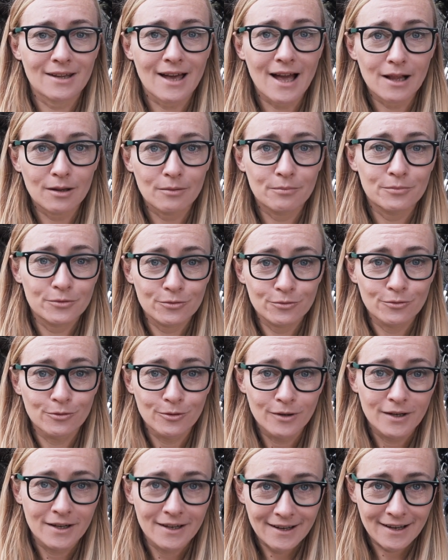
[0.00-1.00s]
help
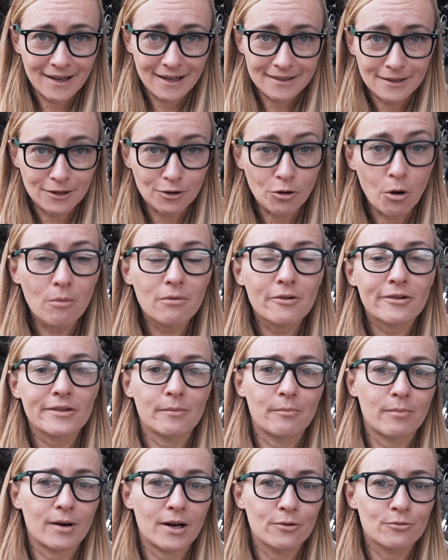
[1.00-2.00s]
to kind of lower the
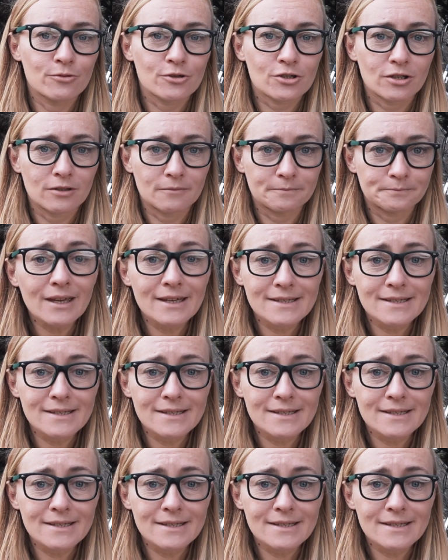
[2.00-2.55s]
pollution,